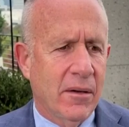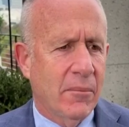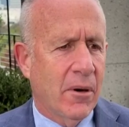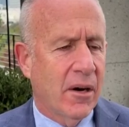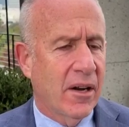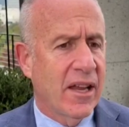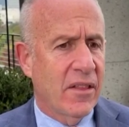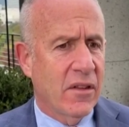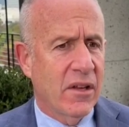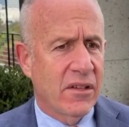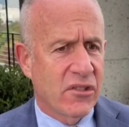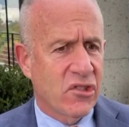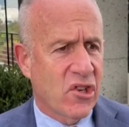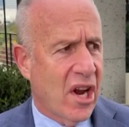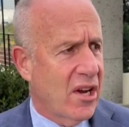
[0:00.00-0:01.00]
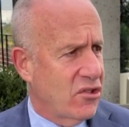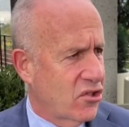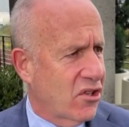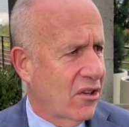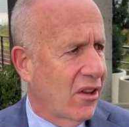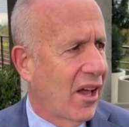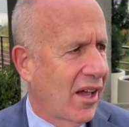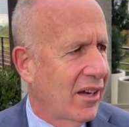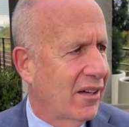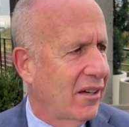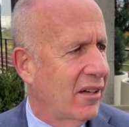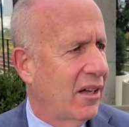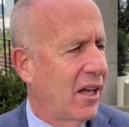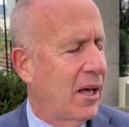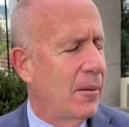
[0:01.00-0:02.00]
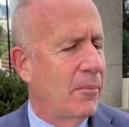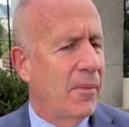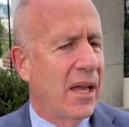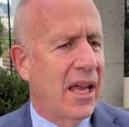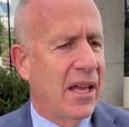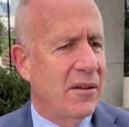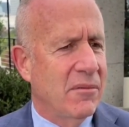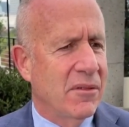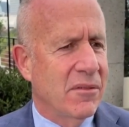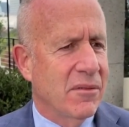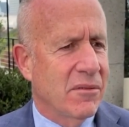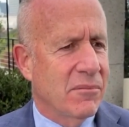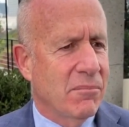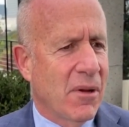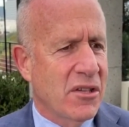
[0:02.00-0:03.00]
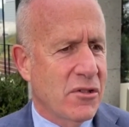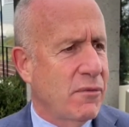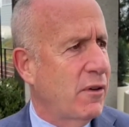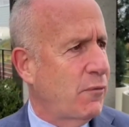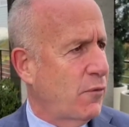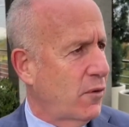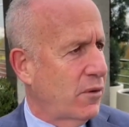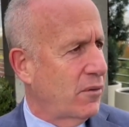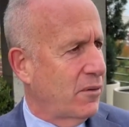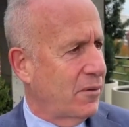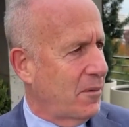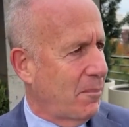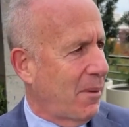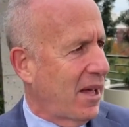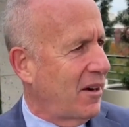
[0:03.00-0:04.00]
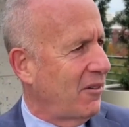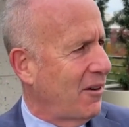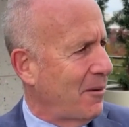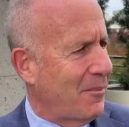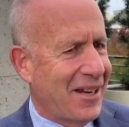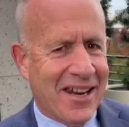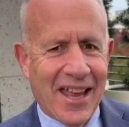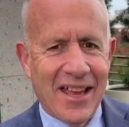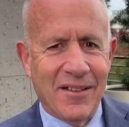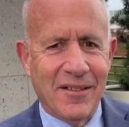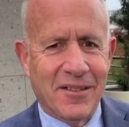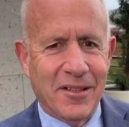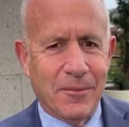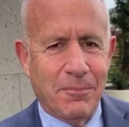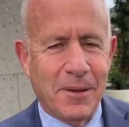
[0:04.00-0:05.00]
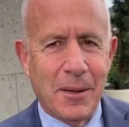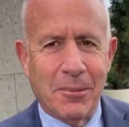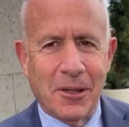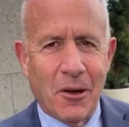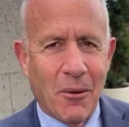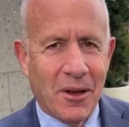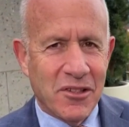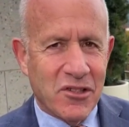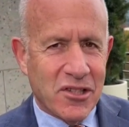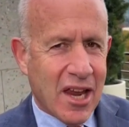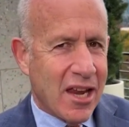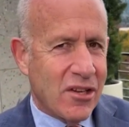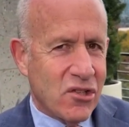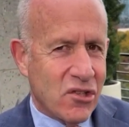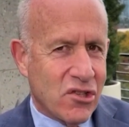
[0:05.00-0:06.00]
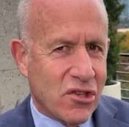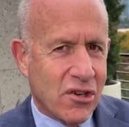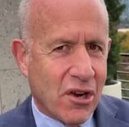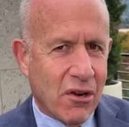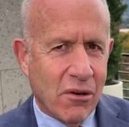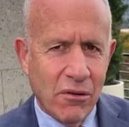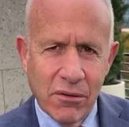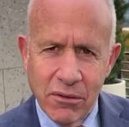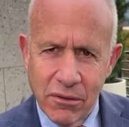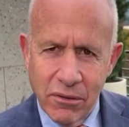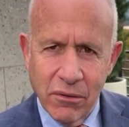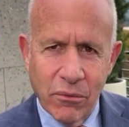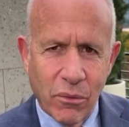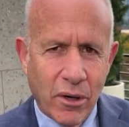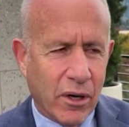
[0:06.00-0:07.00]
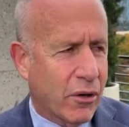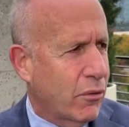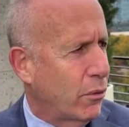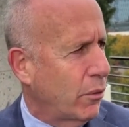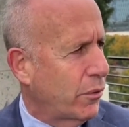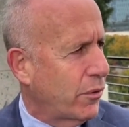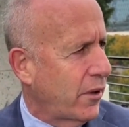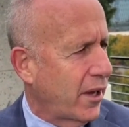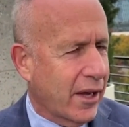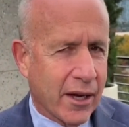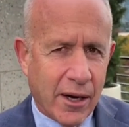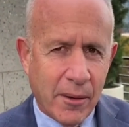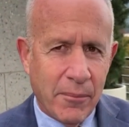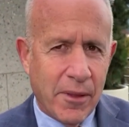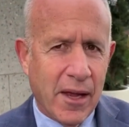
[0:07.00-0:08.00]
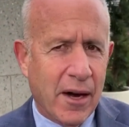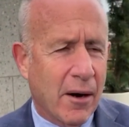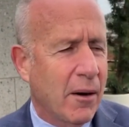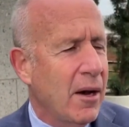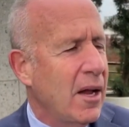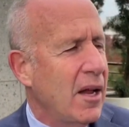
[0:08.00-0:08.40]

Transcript: Mark, that's changed a lot. Um, and much of it for the better. I mean, to be able to go on Zayden's show, what a cool thing, and I'm there.